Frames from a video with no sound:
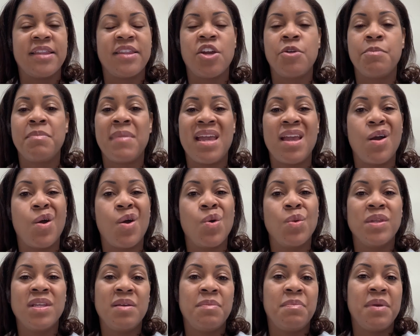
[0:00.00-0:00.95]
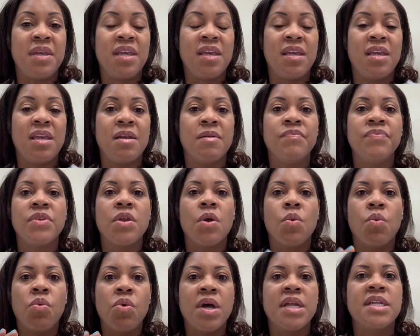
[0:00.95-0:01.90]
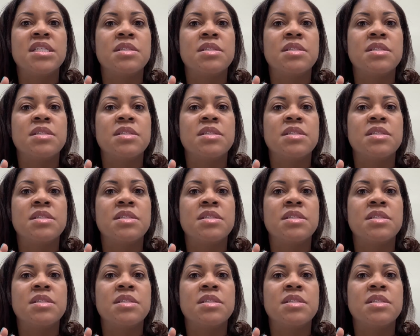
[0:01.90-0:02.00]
there may only be one